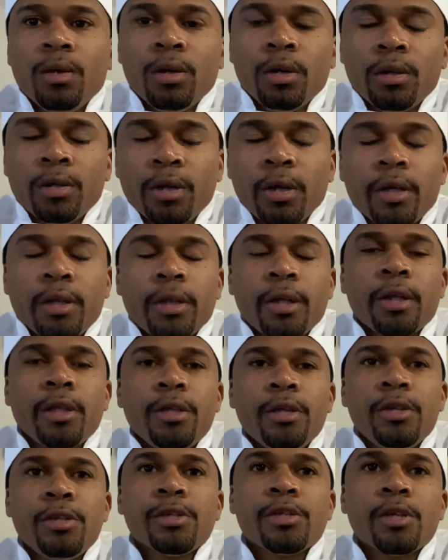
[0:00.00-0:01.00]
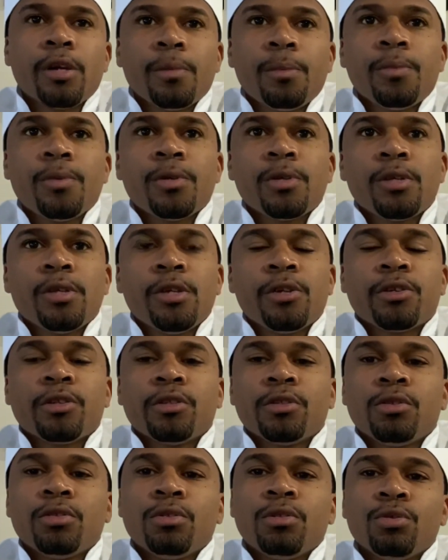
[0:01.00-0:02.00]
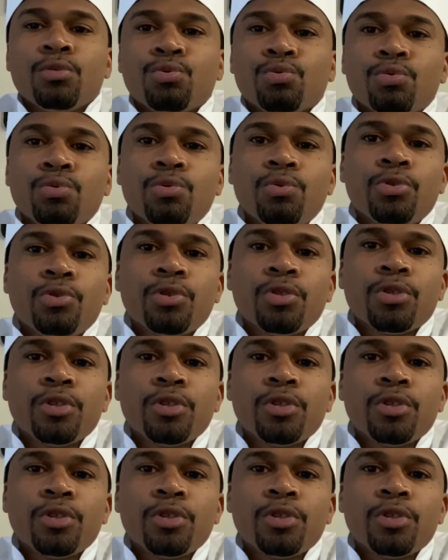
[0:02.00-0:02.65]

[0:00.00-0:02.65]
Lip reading: All right, and these steps, they're not the rules,